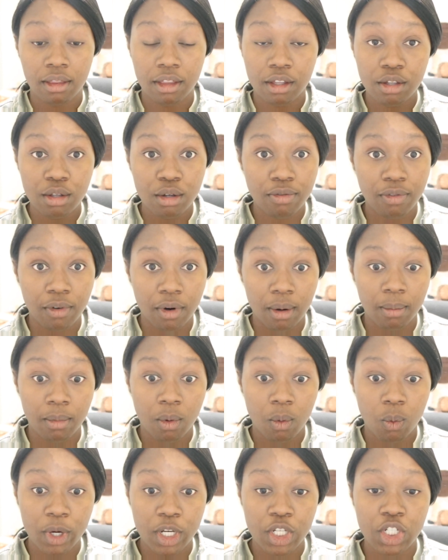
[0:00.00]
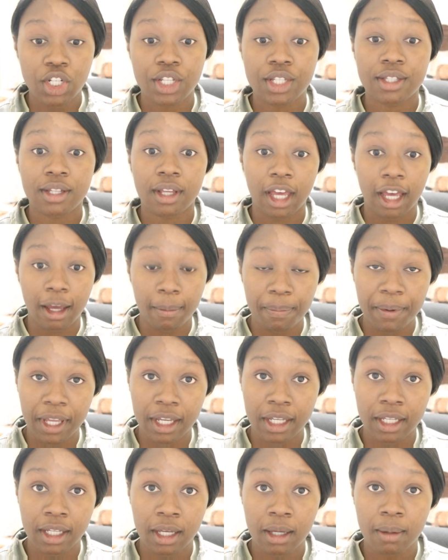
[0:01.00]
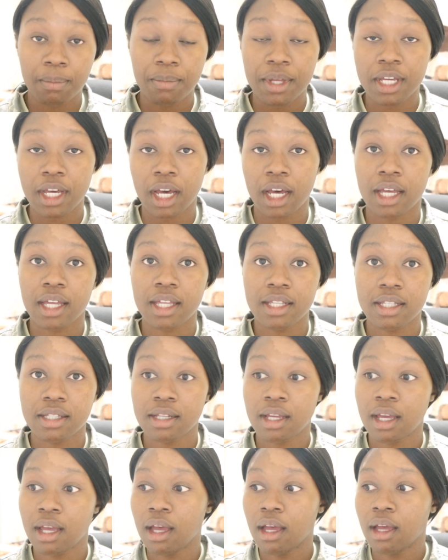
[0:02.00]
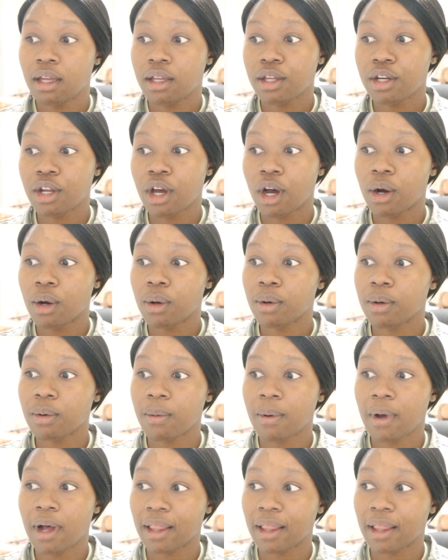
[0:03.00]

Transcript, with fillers: the uniform, which is epic because, you know,